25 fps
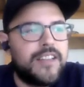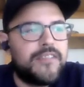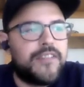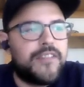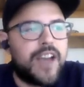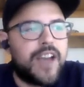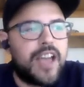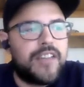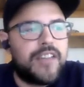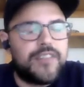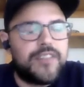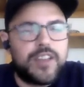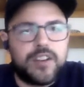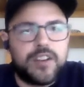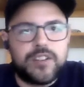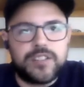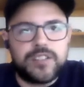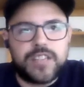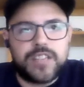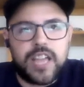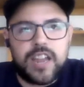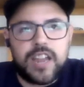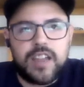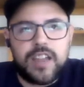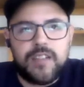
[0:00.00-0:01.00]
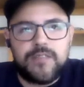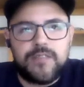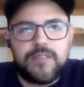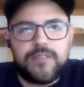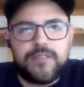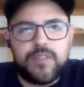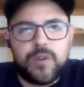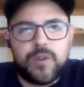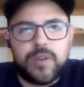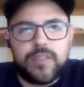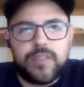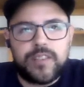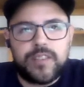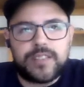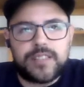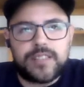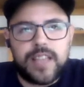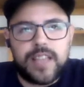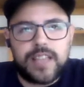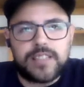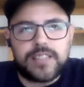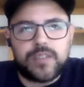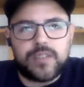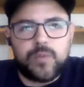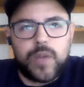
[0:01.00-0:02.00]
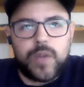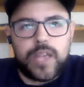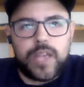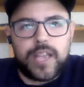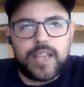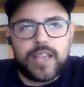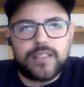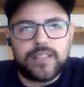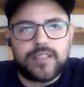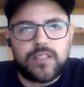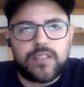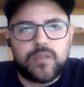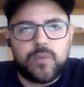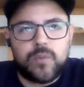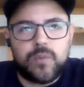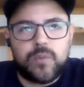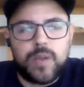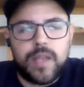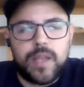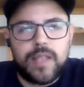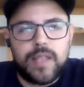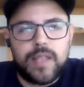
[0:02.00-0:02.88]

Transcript: 5 years kind of doing this nights and weekends and